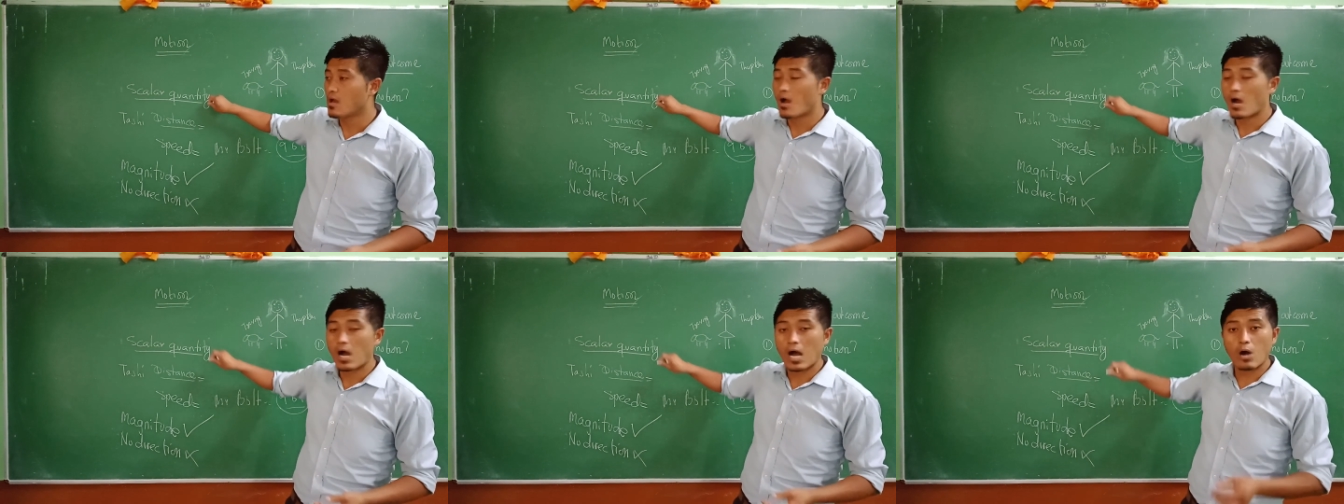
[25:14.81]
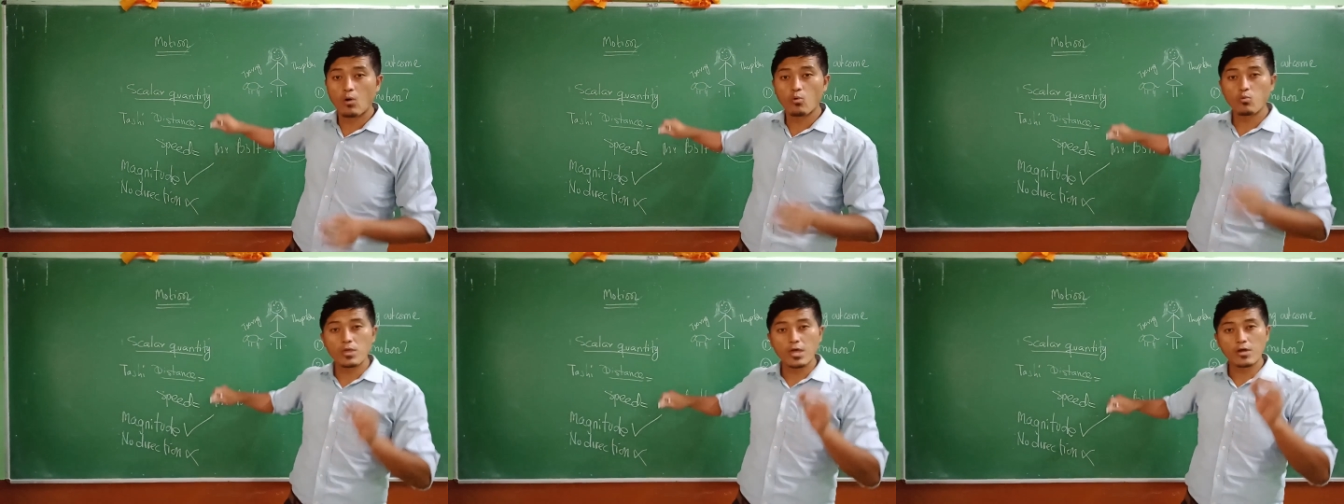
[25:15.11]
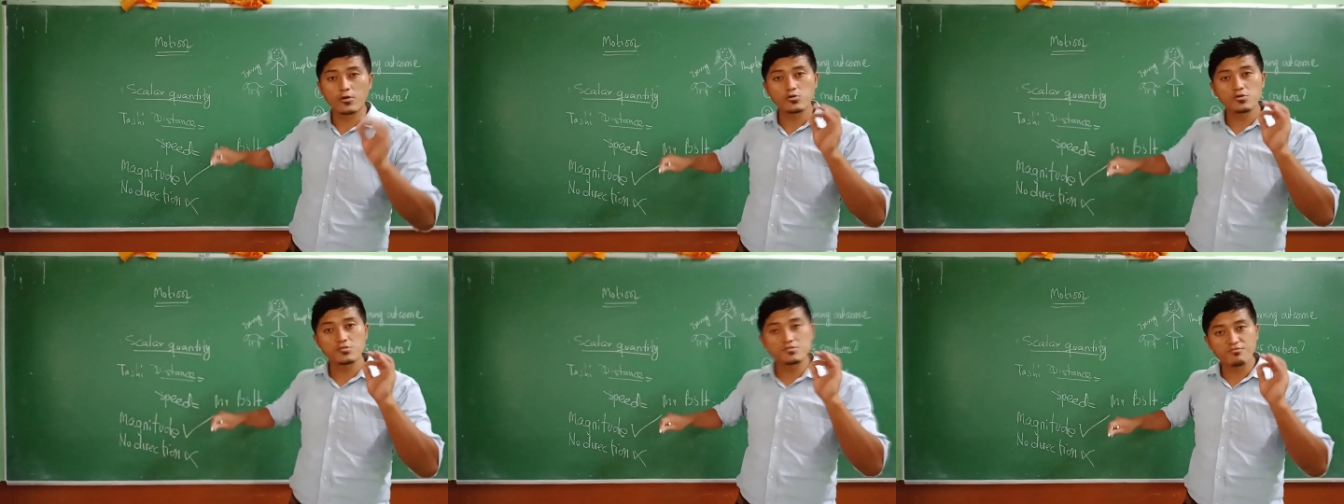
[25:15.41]
how we are
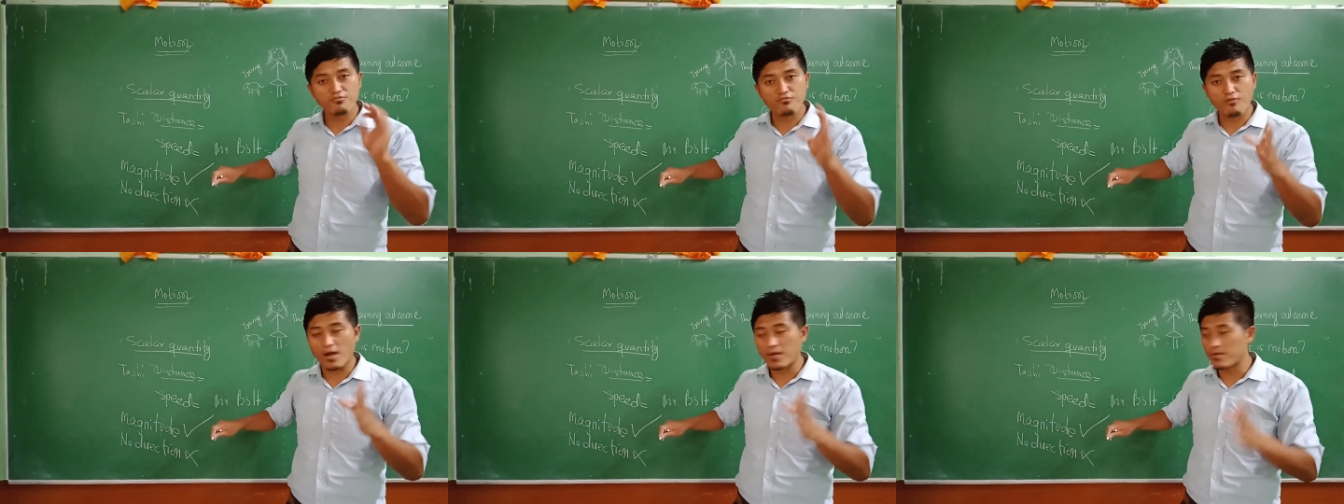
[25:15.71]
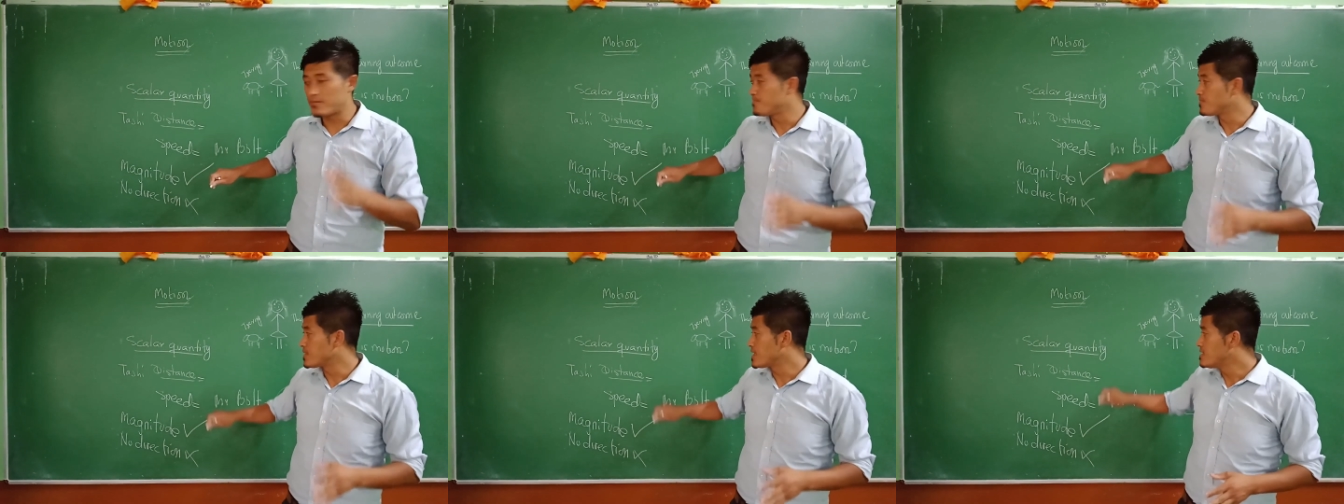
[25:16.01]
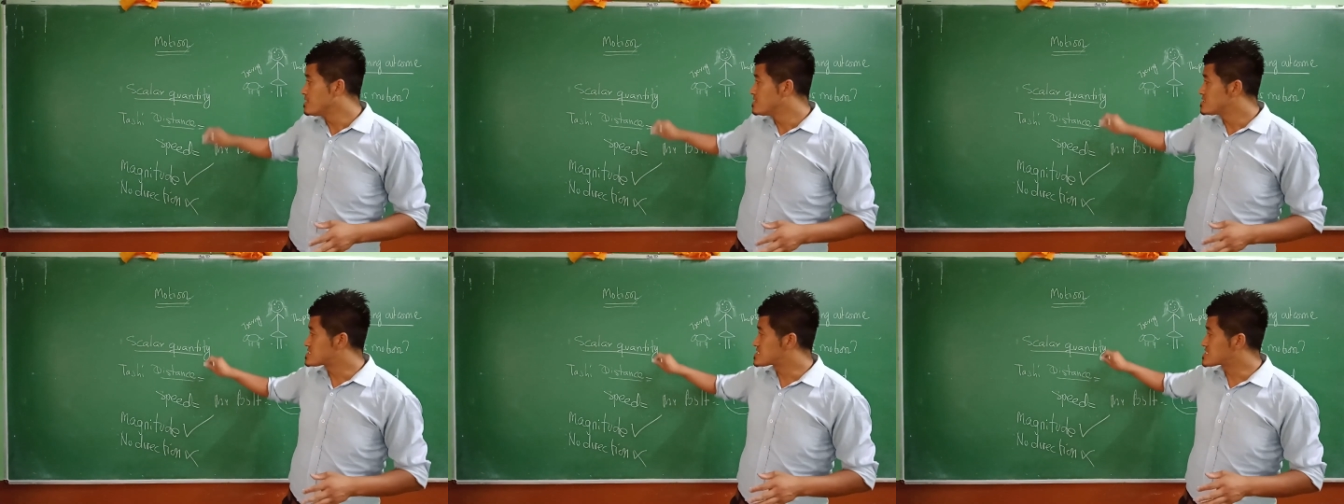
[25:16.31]
going to define
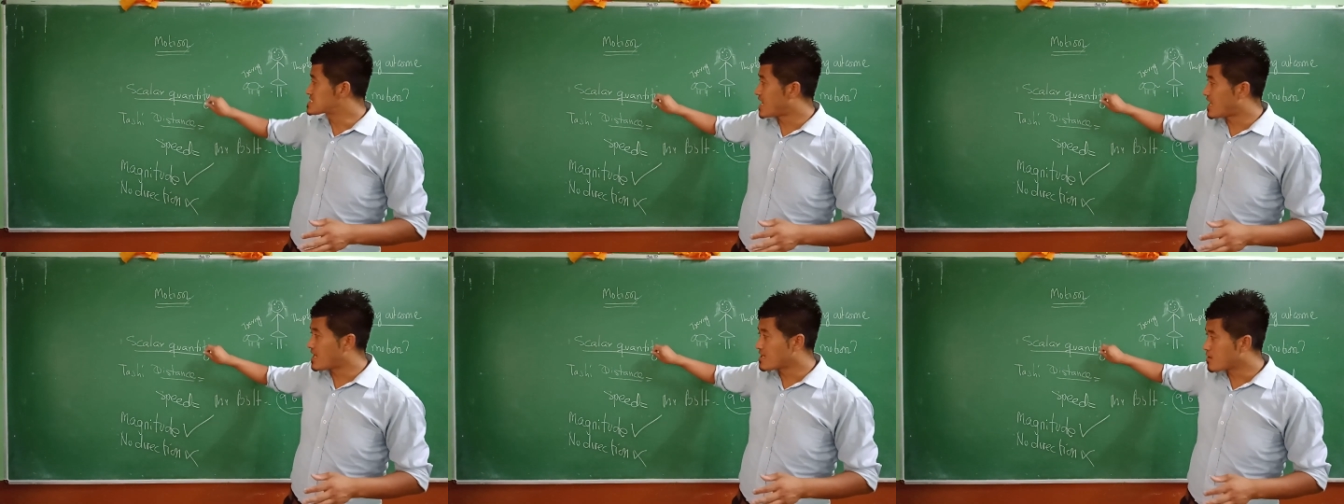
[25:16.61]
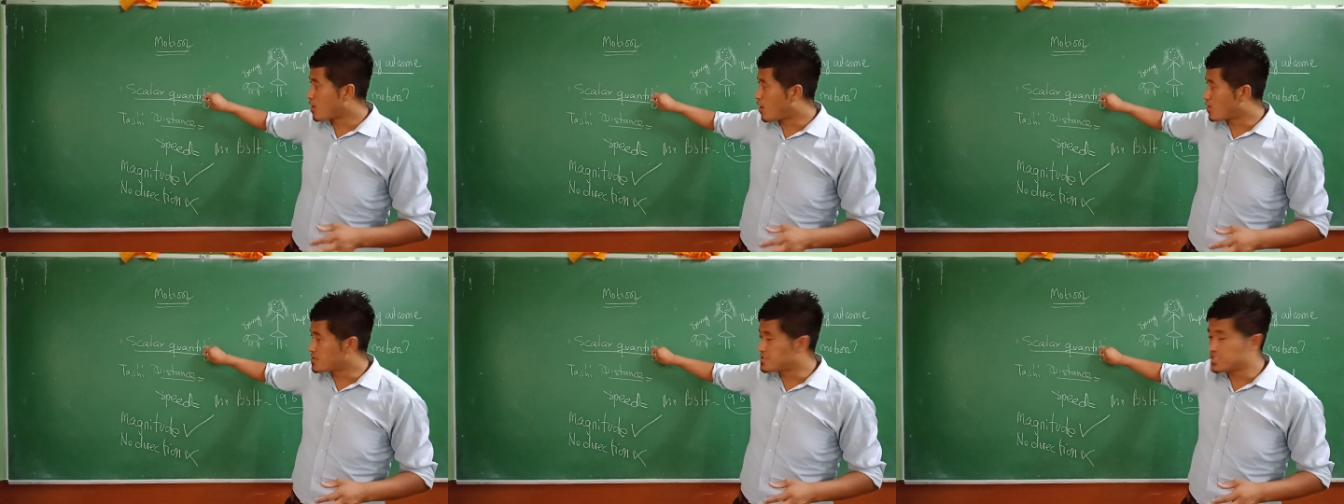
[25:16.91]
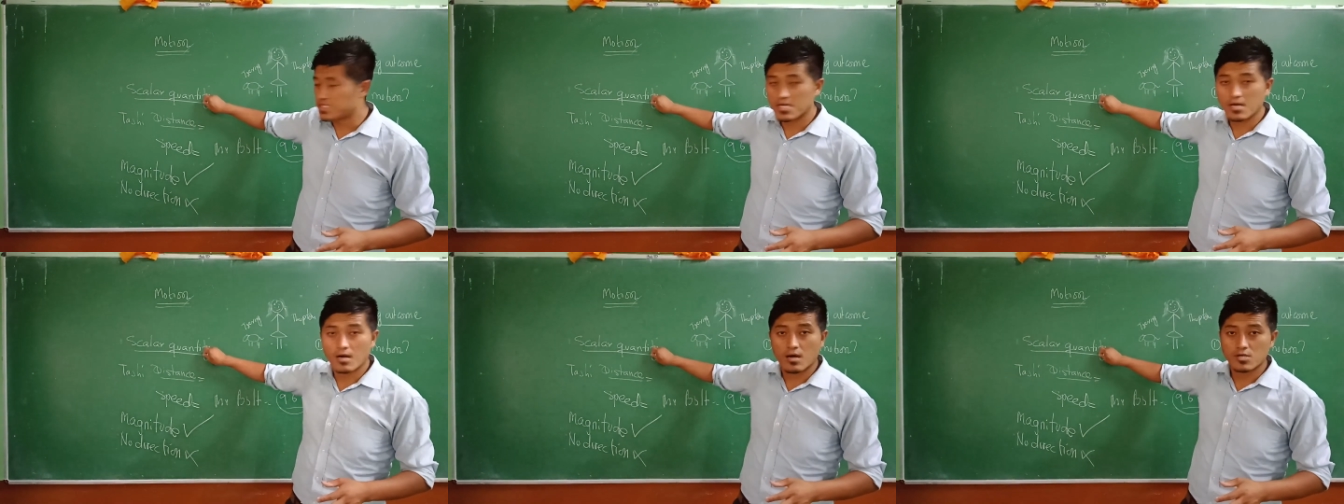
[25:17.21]
scalar
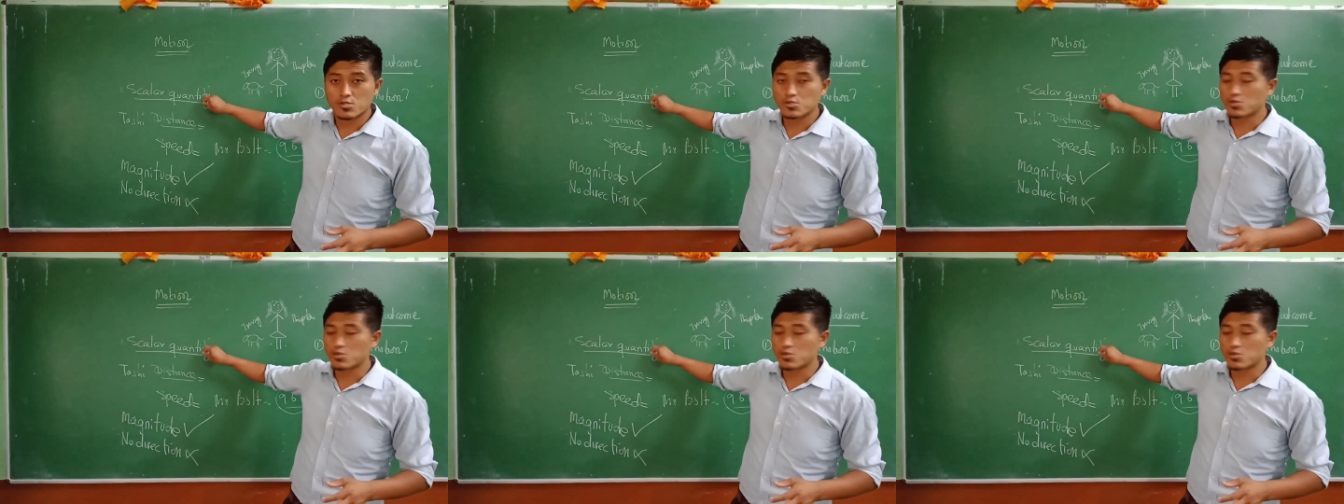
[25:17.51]
quantity are